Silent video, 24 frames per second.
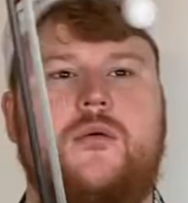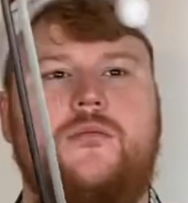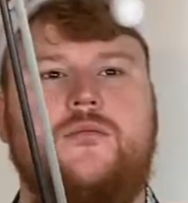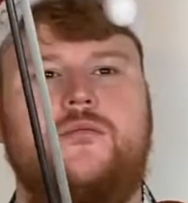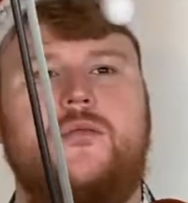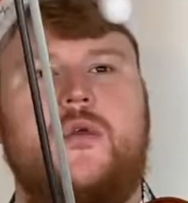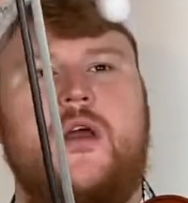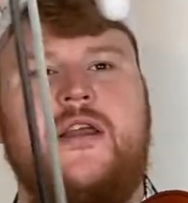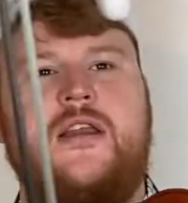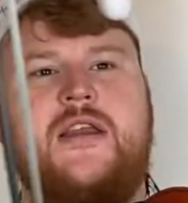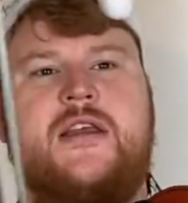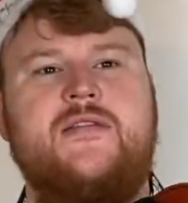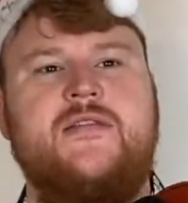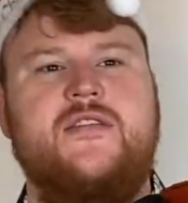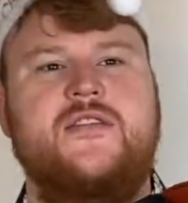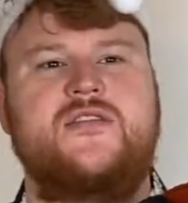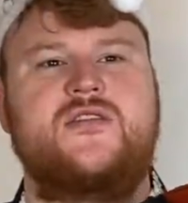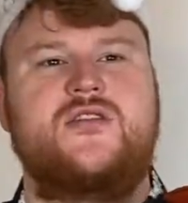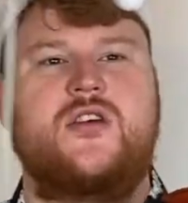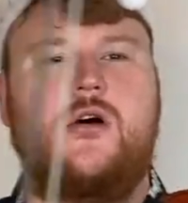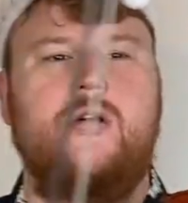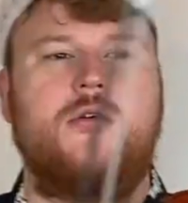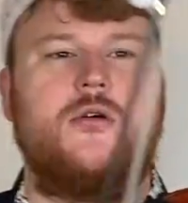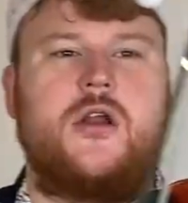And in the
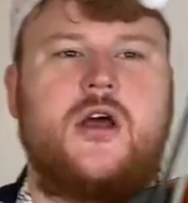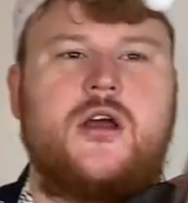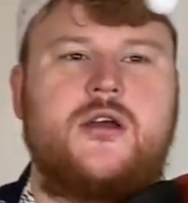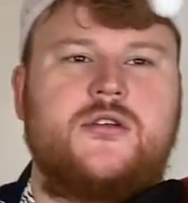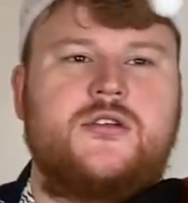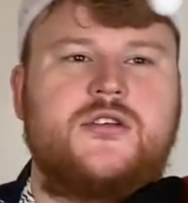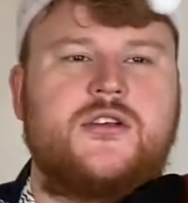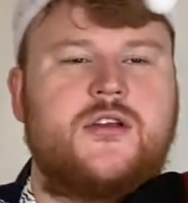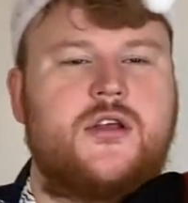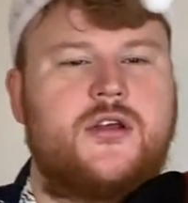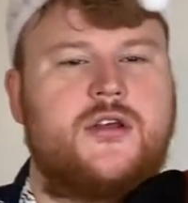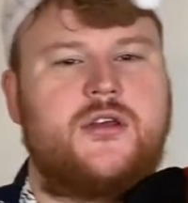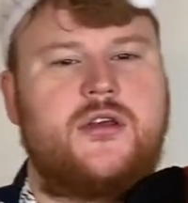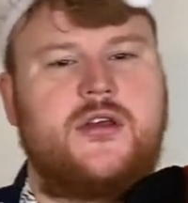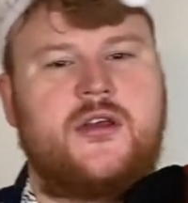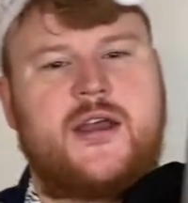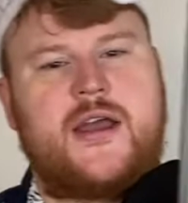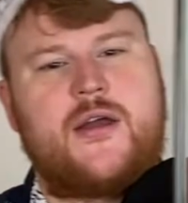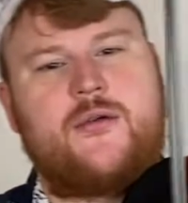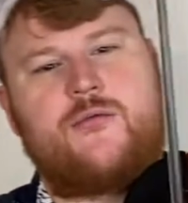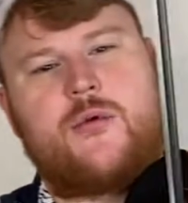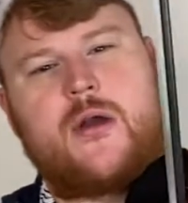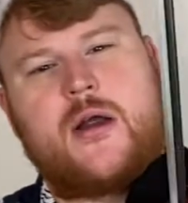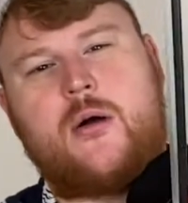solos, you know, you can get
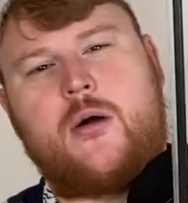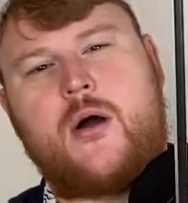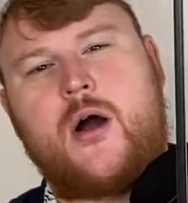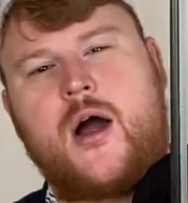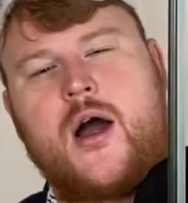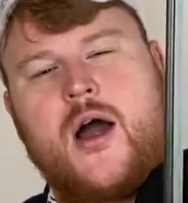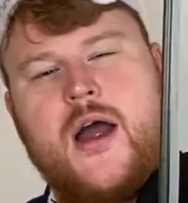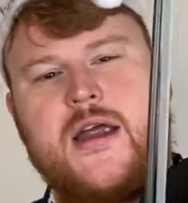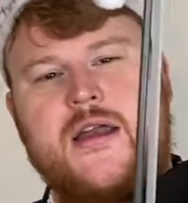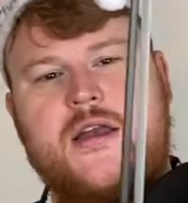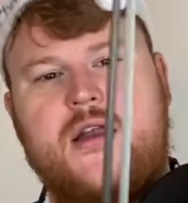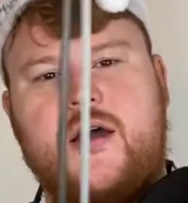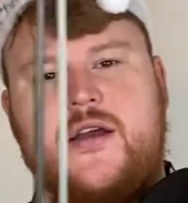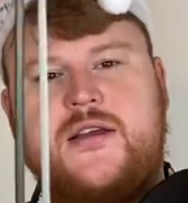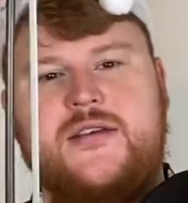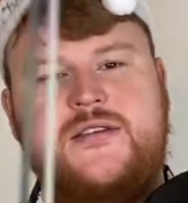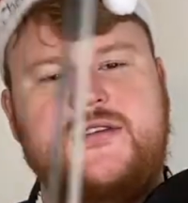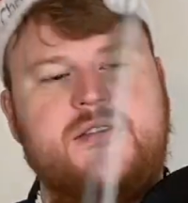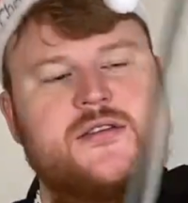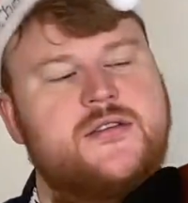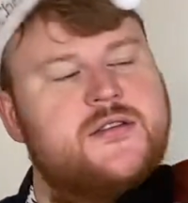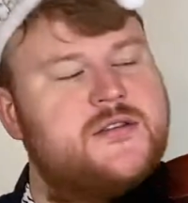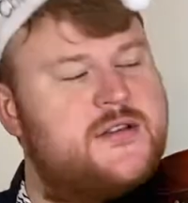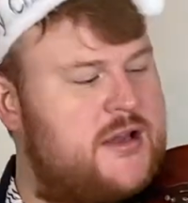real high, nice
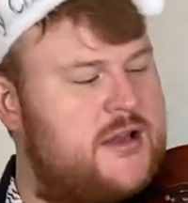and